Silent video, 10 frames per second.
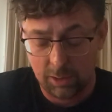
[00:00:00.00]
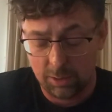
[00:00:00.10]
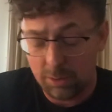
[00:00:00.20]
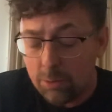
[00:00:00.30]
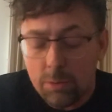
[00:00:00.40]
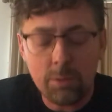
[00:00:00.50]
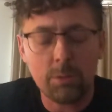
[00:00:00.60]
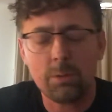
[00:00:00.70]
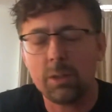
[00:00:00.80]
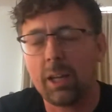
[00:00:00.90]
You
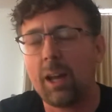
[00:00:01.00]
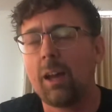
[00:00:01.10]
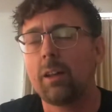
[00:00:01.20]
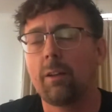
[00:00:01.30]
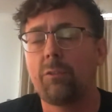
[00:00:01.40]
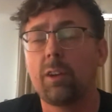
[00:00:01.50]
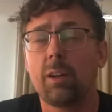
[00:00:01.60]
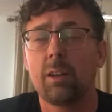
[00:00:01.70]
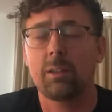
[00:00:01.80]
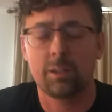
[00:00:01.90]
got a
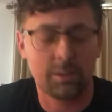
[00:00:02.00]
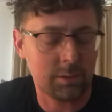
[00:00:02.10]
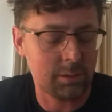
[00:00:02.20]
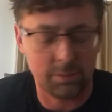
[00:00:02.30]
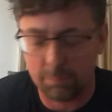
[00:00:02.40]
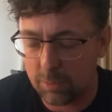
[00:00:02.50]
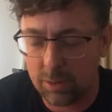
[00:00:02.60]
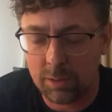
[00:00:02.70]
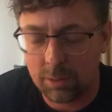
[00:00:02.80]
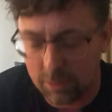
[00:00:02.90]
friend in me.